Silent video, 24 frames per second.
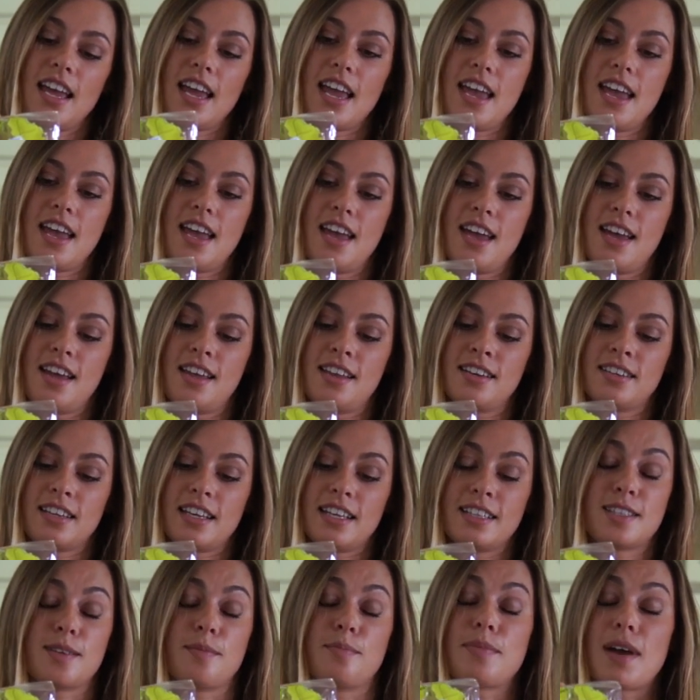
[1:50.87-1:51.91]
And
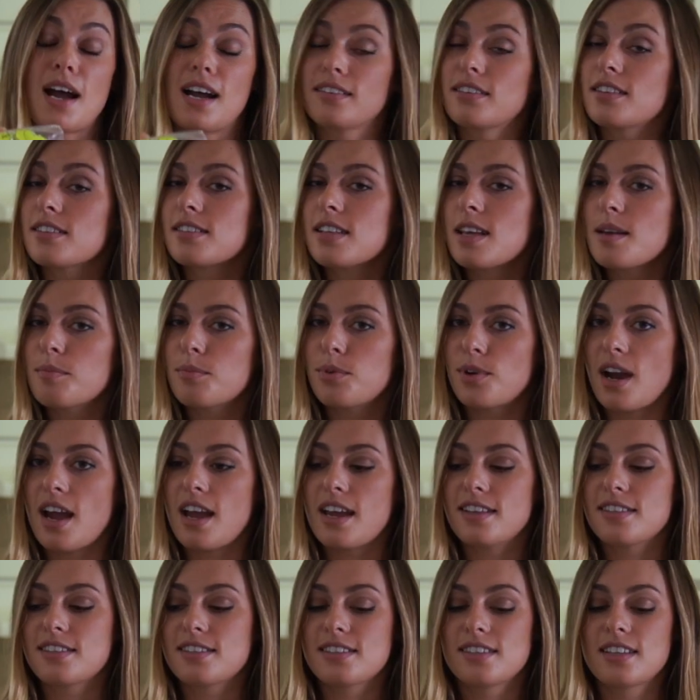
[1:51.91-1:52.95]
it's about the same
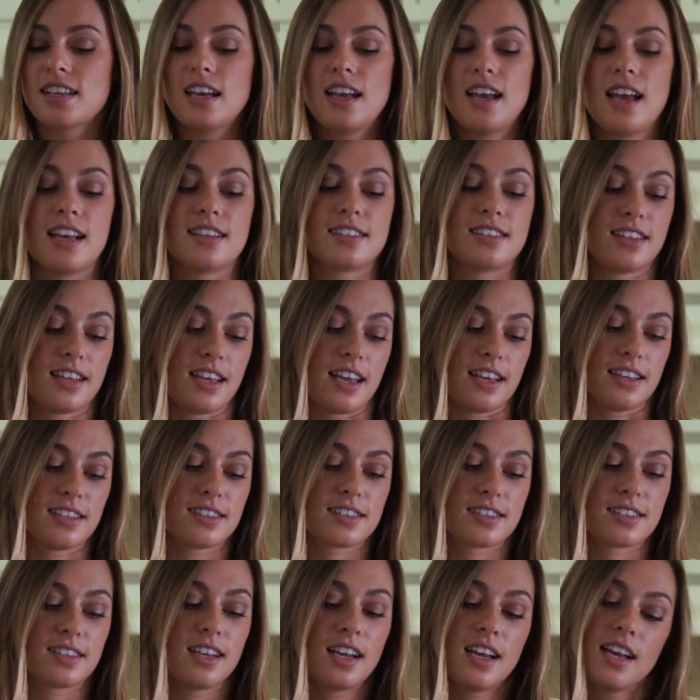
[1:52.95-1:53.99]
price as
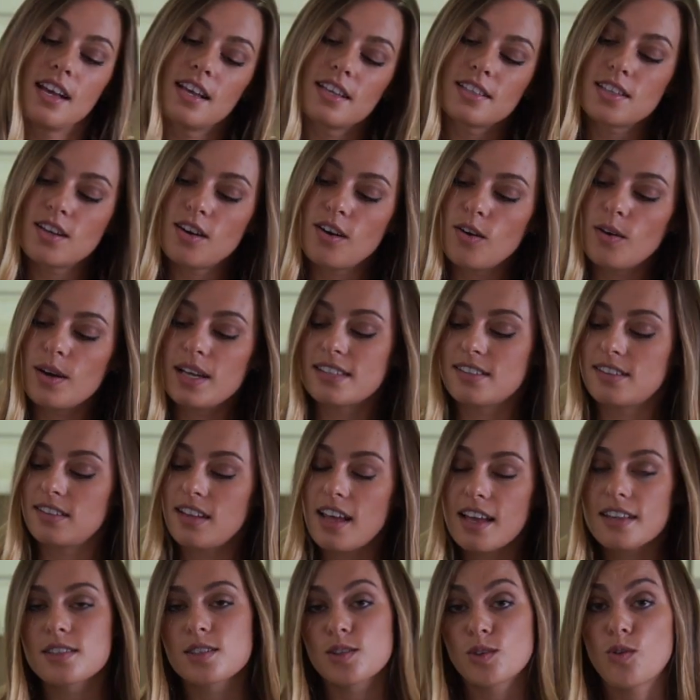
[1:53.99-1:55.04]
this. So it's
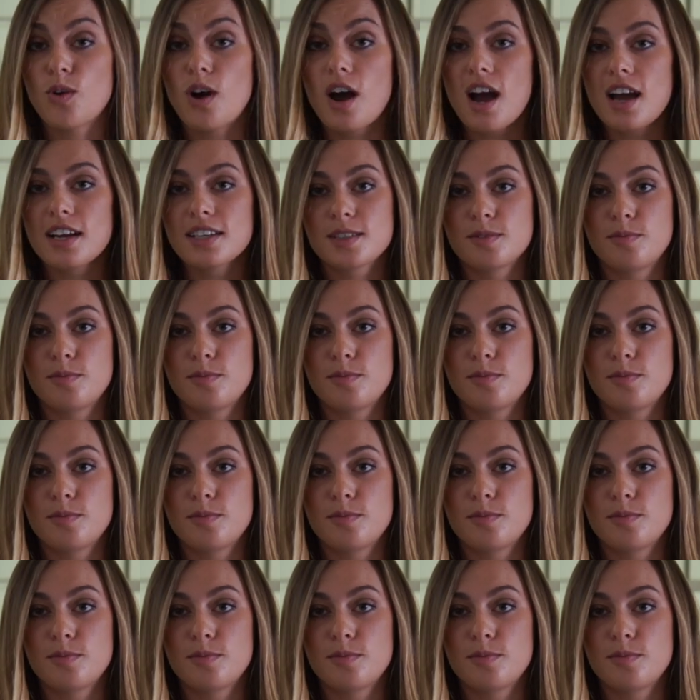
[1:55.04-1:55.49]
less squash,